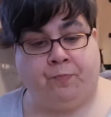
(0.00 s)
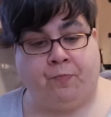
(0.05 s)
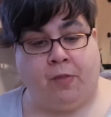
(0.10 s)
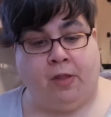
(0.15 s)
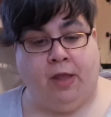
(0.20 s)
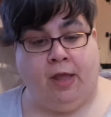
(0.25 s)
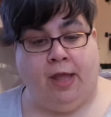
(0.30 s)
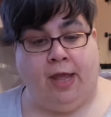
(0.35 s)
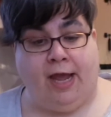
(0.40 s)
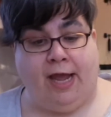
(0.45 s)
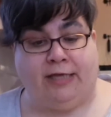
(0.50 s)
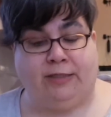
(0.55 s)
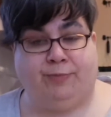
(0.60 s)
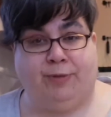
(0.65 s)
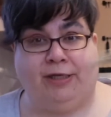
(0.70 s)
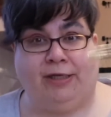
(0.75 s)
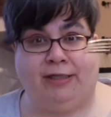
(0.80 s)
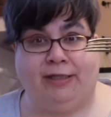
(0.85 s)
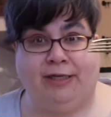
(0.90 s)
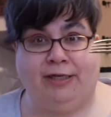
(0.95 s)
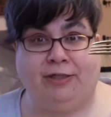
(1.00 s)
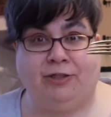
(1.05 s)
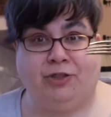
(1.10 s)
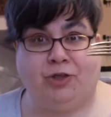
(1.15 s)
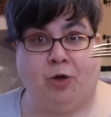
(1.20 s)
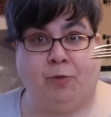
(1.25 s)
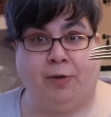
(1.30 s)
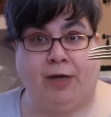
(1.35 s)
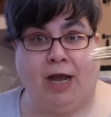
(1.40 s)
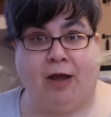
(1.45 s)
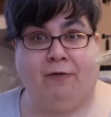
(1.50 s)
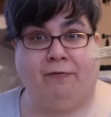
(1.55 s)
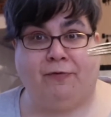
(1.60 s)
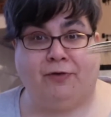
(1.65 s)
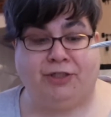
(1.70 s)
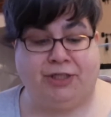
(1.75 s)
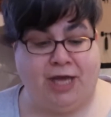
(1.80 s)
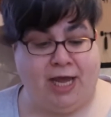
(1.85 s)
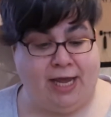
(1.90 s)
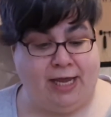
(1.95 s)
has been clean and sober now for
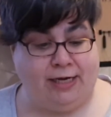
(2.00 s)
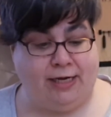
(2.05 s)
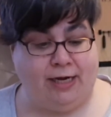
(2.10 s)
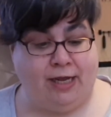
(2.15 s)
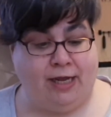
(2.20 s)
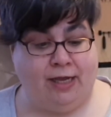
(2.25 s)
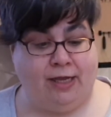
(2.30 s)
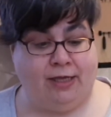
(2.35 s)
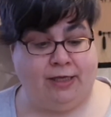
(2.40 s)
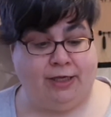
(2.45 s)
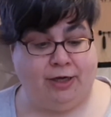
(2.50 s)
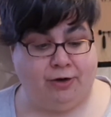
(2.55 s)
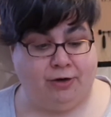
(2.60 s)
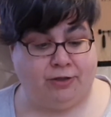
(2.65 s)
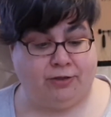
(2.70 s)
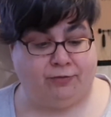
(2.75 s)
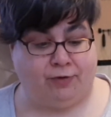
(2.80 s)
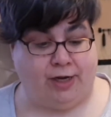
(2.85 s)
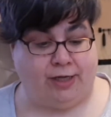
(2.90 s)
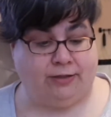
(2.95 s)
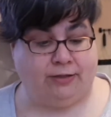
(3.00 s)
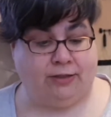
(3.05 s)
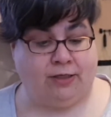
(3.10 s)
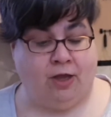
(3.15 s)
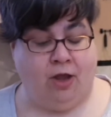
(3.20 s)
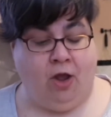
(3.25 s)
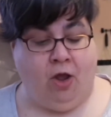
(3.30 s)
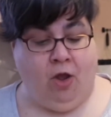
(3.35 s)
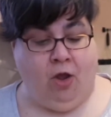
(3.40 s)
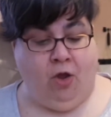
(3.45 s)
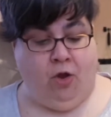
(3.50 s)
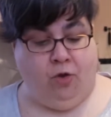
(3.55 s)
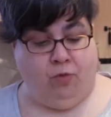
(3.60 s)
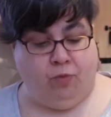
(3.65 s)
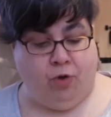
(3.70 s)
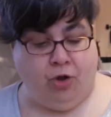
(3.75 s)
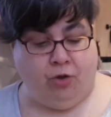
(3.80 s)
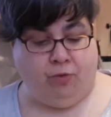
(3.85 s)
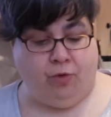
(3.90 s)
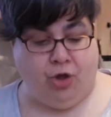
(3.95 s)
10 years, friends. Woo
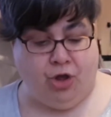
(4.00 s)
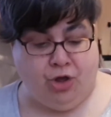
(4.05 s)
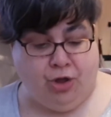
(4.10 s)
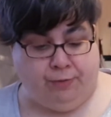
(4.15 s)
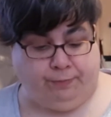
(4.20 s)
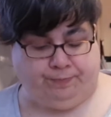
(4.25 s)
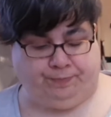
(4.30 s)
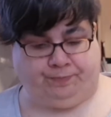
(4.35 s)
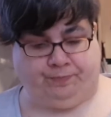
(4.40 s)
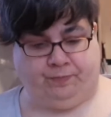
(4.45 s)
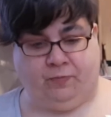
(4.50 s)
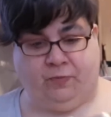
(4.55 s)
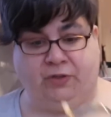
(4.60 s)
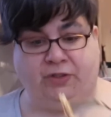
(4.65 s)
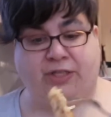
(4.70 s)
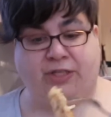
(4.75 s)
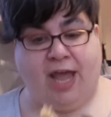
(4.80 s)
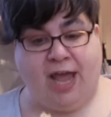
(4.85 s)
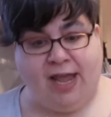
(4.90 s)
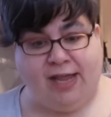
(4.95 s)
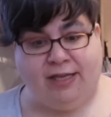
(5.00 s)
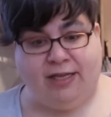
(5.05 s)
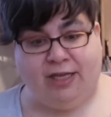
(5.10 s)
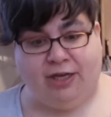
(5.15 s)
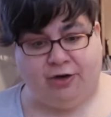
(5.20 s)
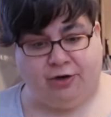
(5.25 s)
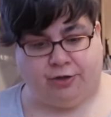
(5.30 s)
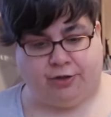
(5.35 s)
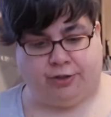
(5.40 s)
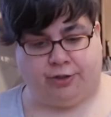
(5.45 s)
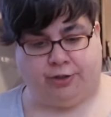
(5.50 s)
woo! 10 years.